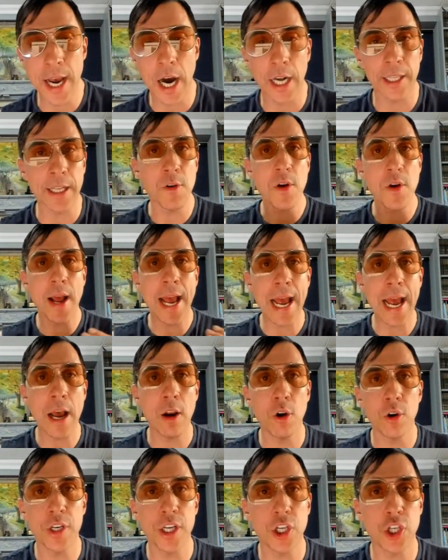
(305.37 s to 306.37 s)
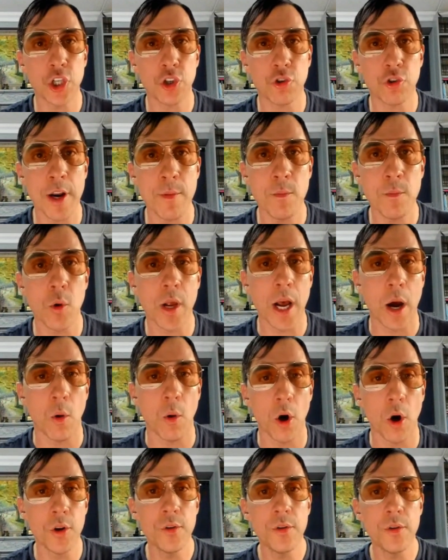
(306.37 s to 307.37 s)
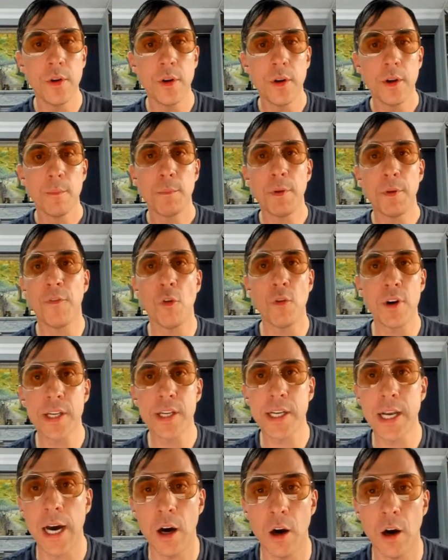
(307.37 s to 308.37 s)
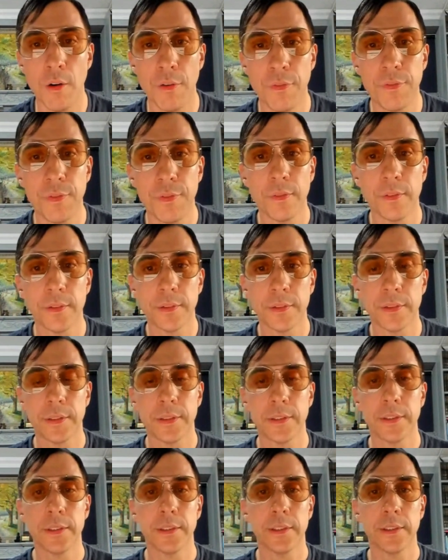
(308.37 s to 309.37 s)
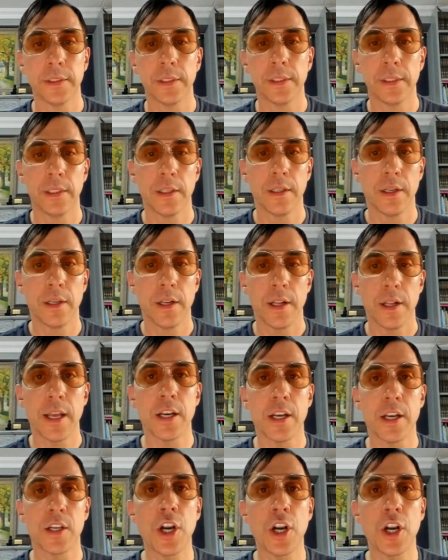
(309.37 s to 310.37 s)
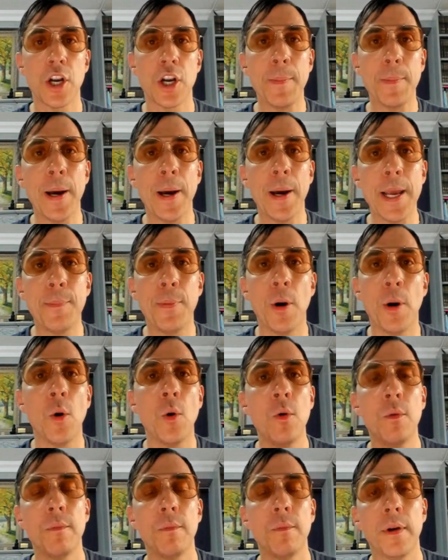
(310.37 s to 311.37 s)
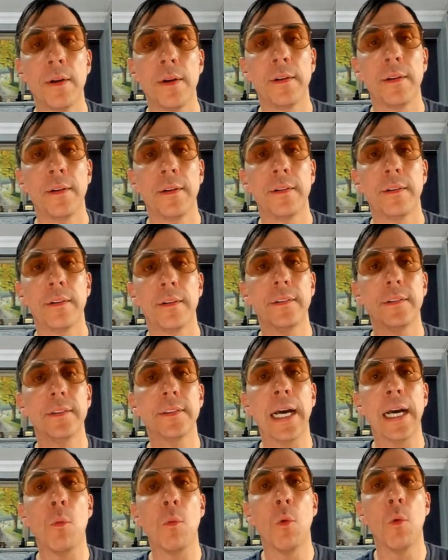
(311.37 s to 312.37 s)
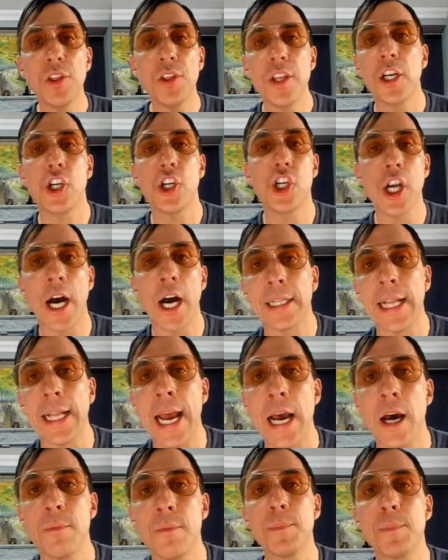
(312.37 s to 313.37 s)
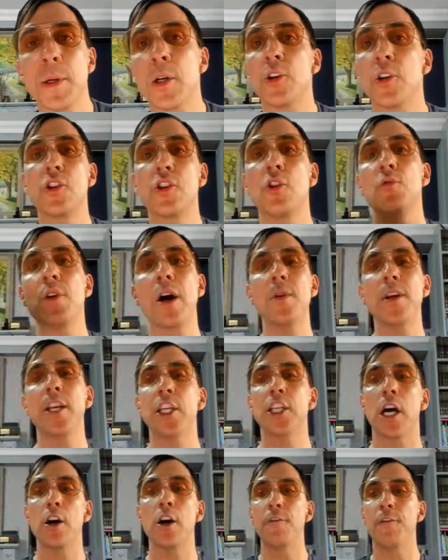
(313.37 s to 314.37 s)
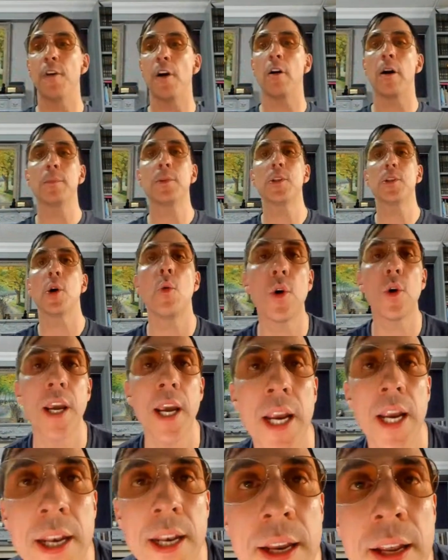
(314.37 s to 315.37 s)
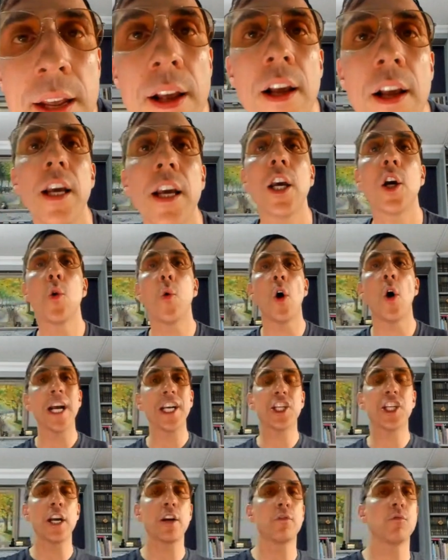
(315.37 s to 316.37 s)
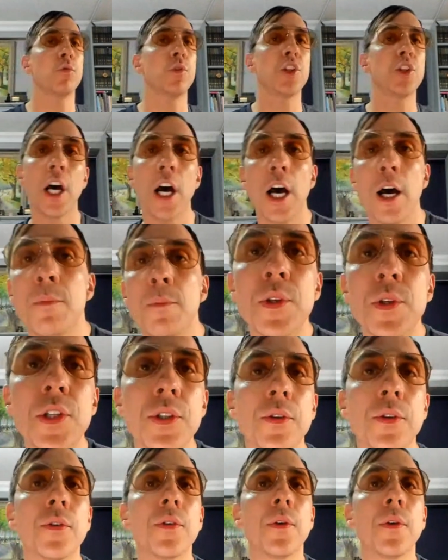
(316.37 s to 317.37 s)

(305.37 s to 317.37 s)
I don't know how long this stream will go on before it's cut off. There's going to be people that want this shut down, because you'll notice so far I'm talking in quite general terms.